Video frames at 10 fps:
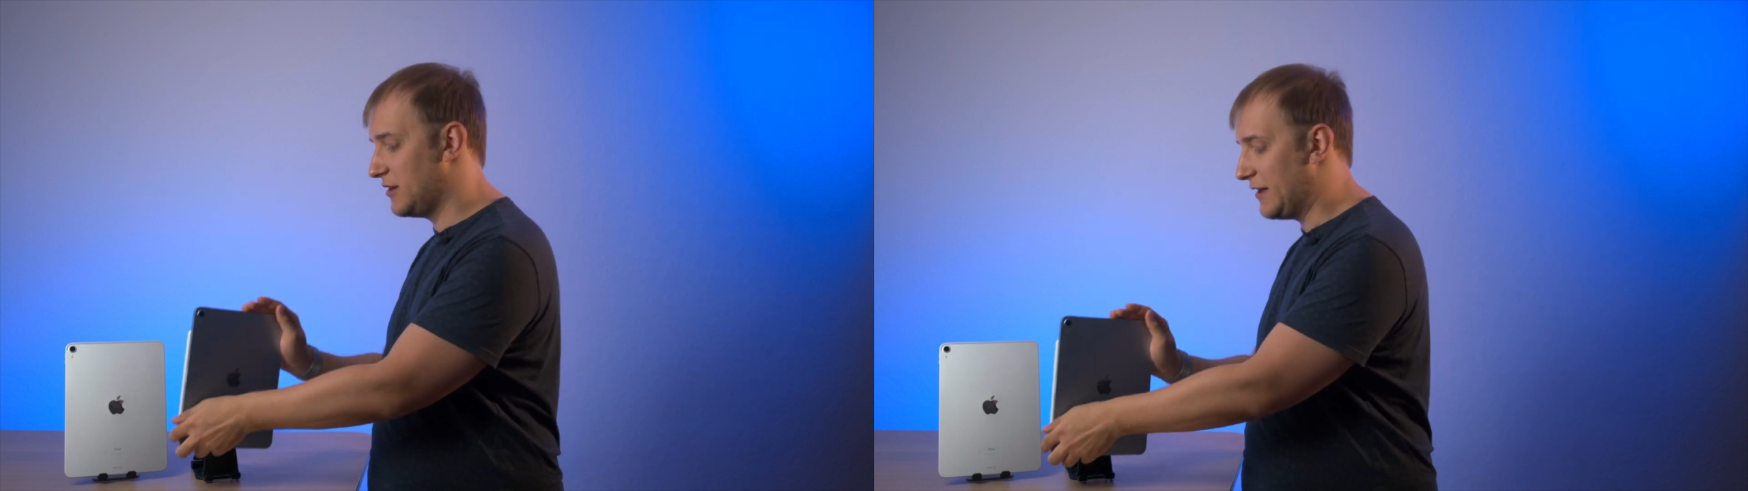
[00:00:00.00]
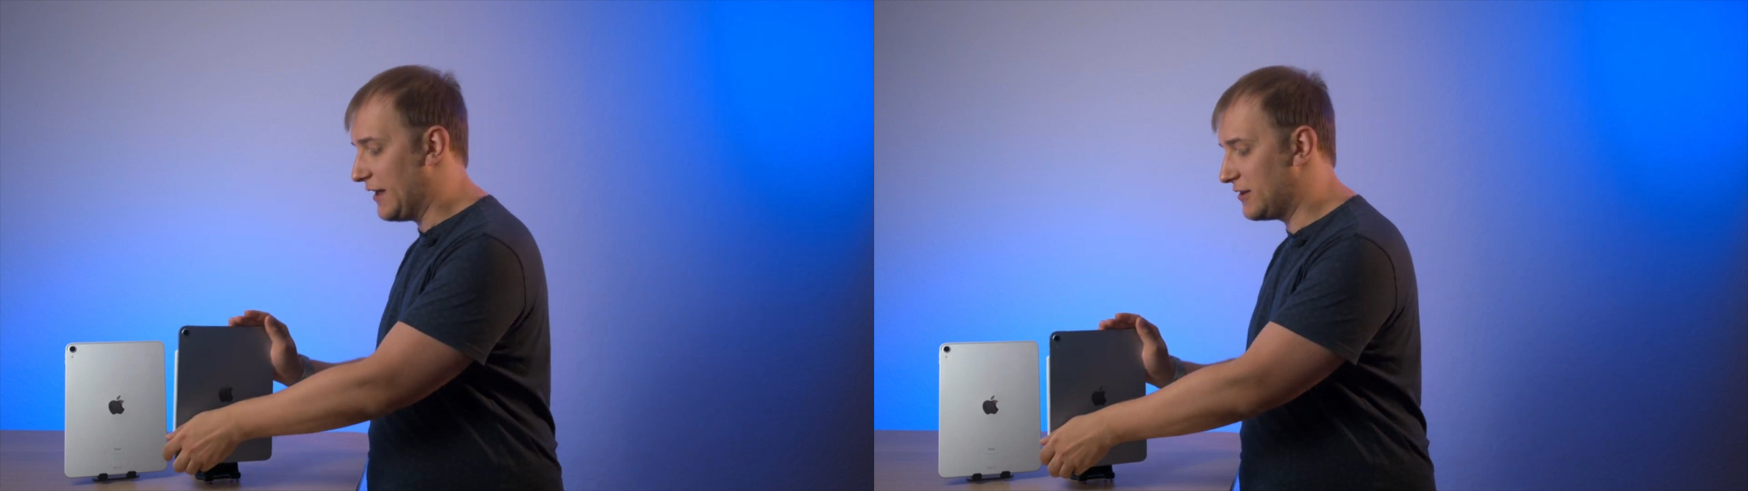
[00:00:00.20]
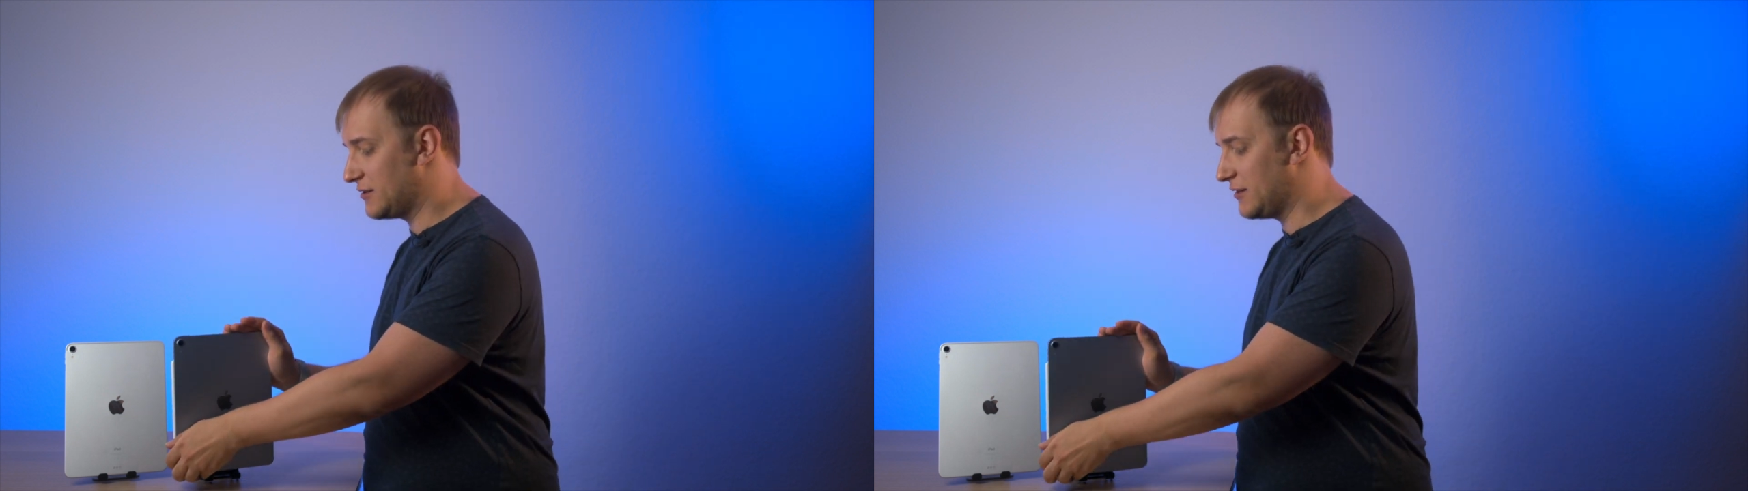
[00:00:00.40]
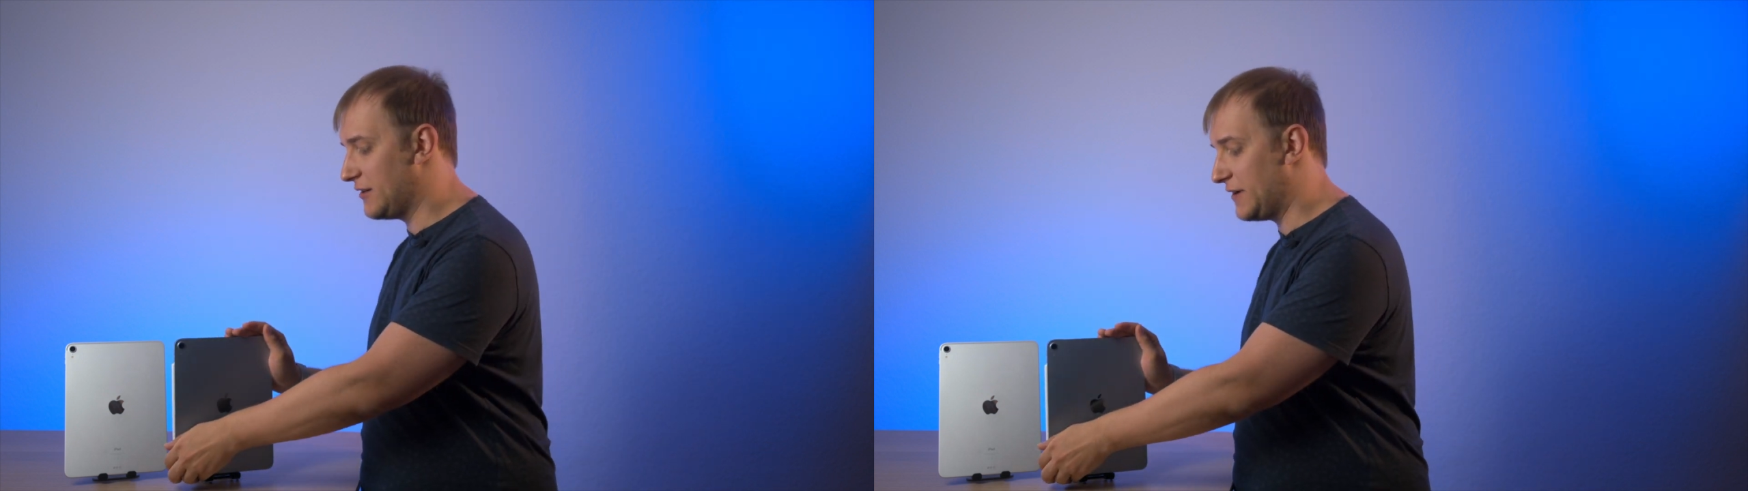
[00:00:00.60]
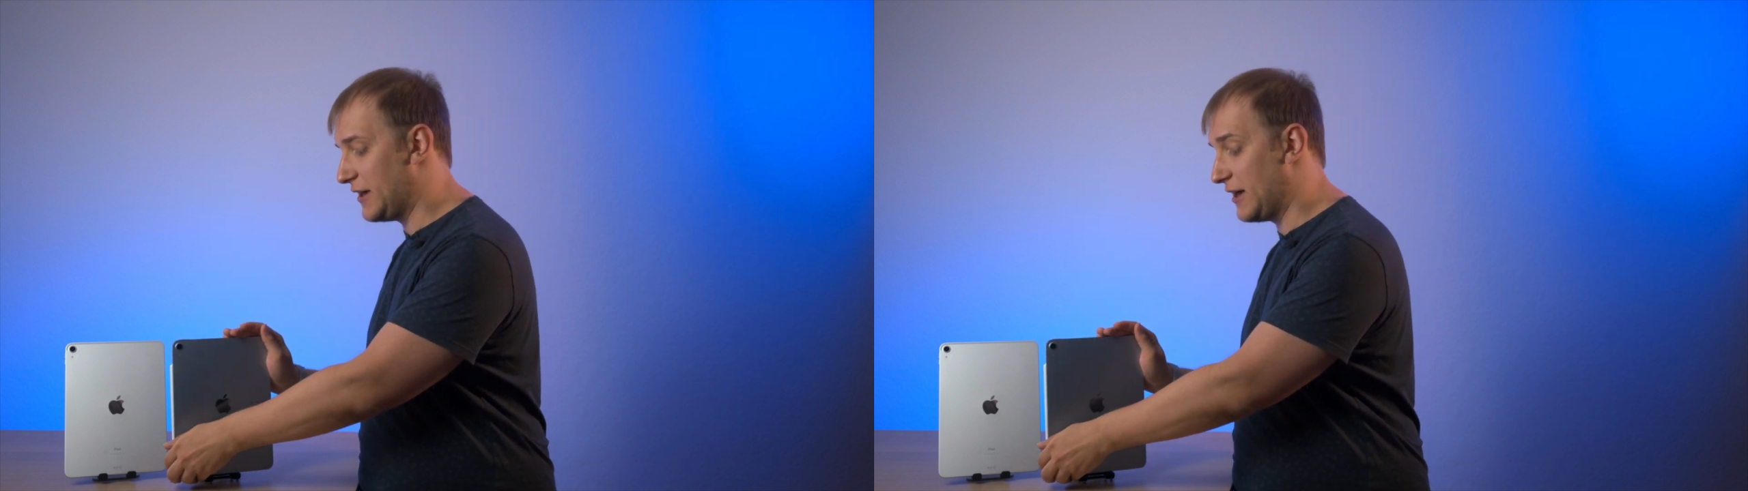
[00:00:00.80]
And
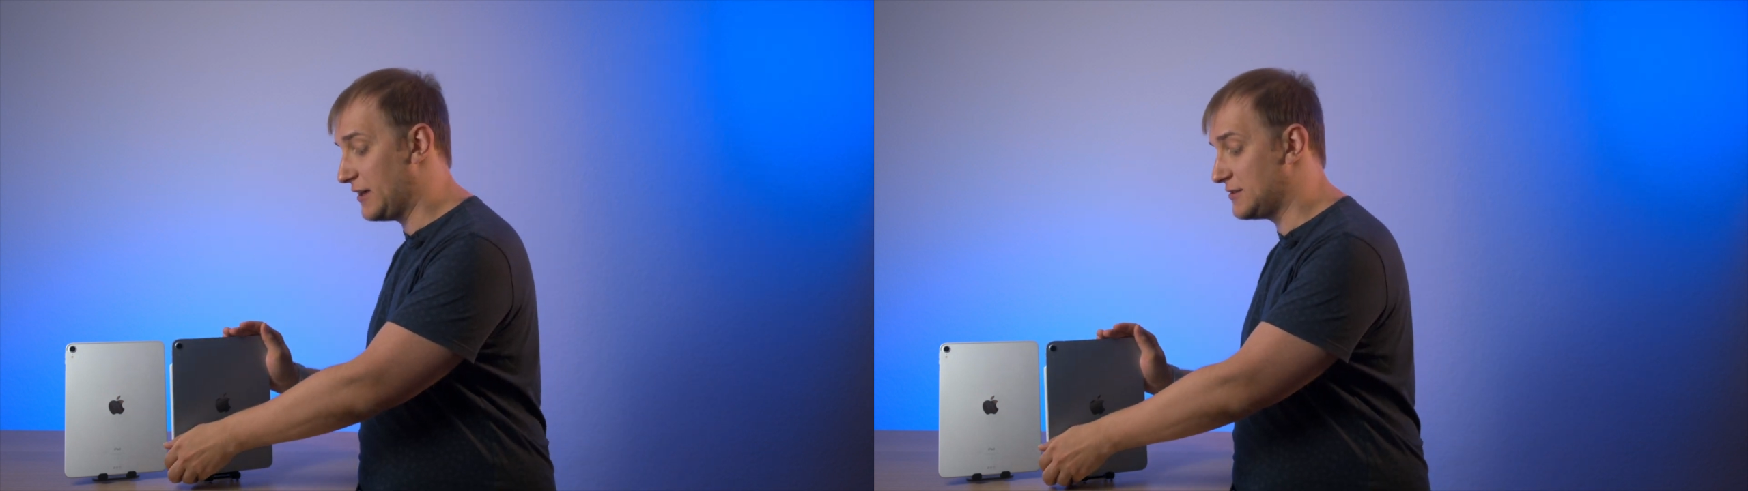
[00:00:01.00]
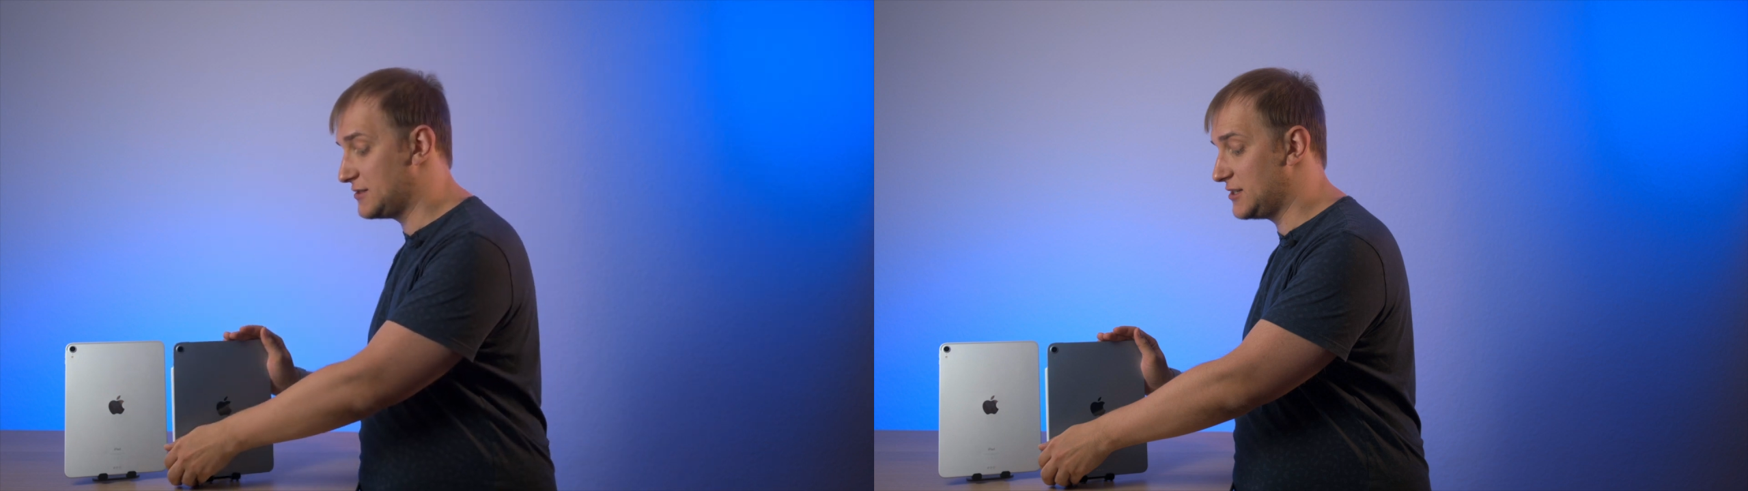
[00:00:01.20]
if I had